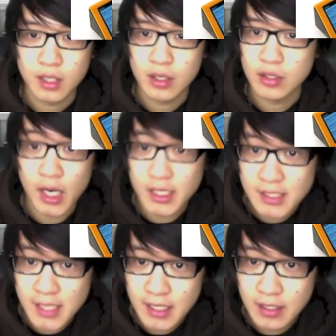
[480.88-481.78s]
Not
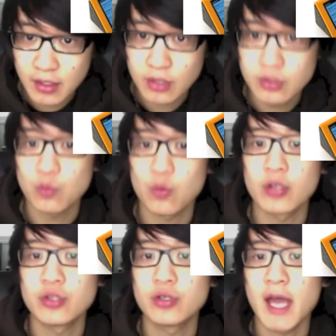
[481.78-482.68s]
into any of those?
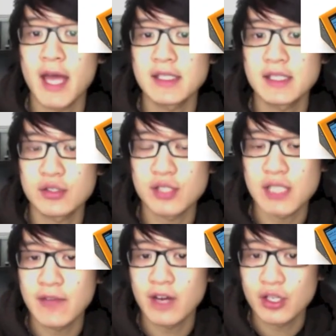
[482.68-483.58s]
Well, you can still
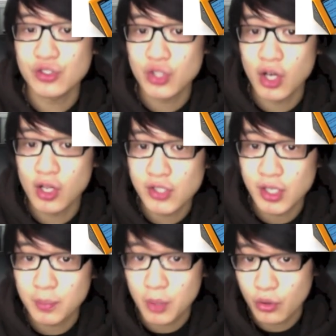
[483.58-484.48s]
save $100
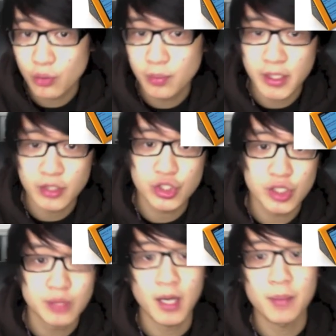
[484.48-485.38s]
on the Pono player
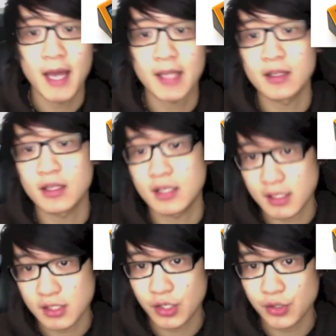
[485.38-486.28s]
just by backing the
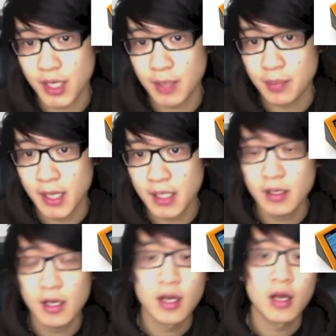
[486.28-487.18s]
Kickstarter
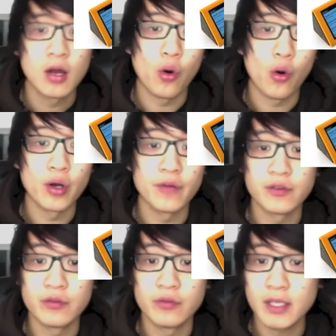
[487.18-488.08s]
campaign. Or
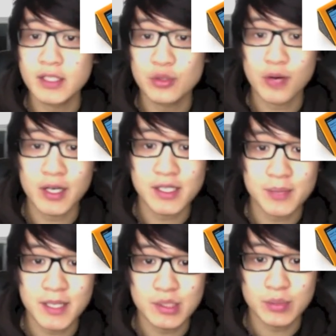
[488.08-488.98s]
if you really do want to
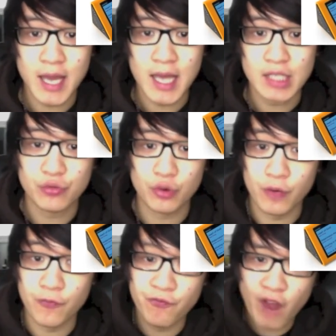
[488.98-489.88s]
spend some cash
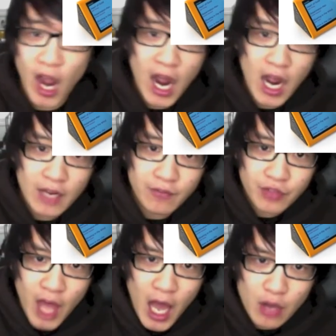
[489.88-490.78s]
for
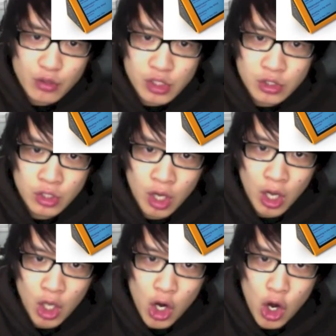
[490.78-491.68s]

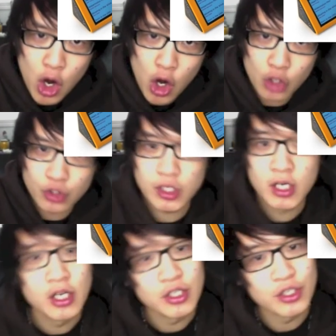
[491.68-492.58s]

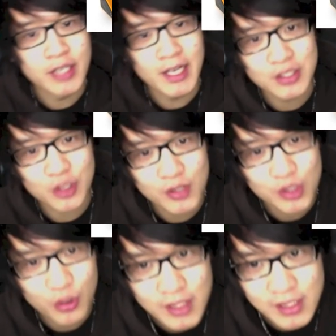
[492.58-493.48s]
$5,000, you can get your
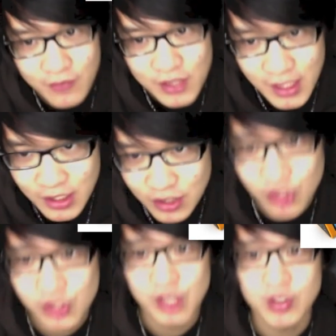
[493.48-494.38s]
choice of
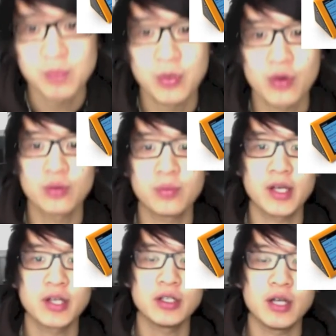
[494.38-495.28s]
Signature Series Pono
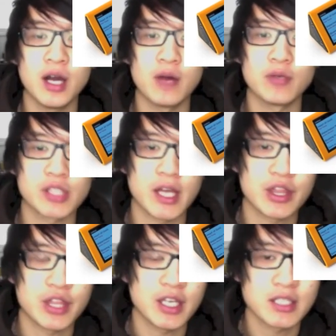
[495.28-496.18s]
player, which I
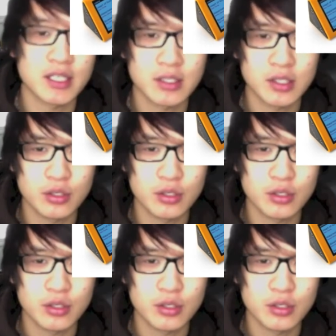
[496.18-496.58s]
think does include